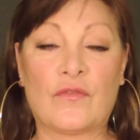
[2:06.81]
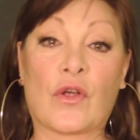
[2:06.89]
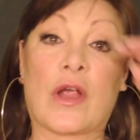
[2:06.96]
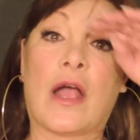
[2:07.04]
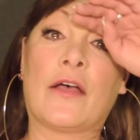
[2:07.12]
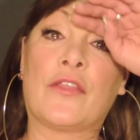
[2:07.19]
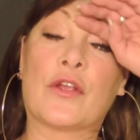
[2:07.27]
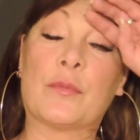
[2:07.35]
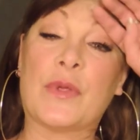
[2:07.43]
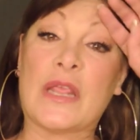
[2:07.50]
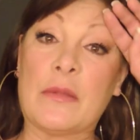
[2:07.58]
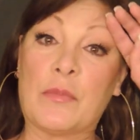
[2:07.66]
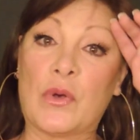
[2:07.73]
for other
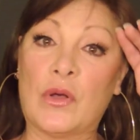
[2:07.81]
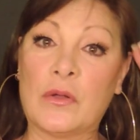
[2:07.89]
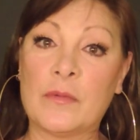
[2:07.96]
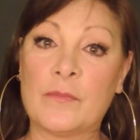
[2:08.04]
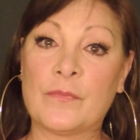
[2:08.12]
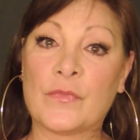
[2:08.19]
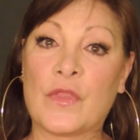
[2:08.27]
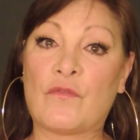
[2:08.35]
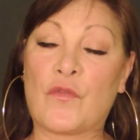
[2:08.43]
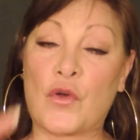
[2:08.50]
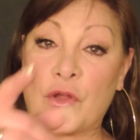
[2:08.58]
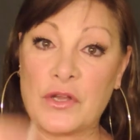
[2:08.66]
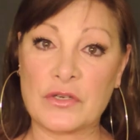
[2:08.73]
people,
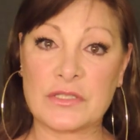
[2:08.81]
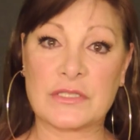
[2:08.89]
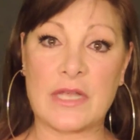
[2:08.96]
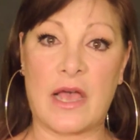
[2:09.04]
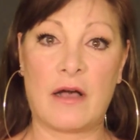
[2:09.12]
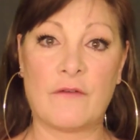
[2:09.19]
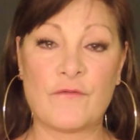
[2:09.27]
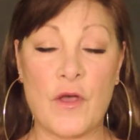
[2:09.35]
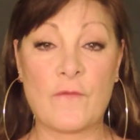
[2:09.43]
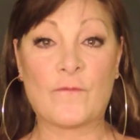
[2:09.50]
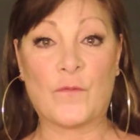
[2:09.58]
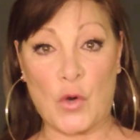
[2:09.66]
for yourself,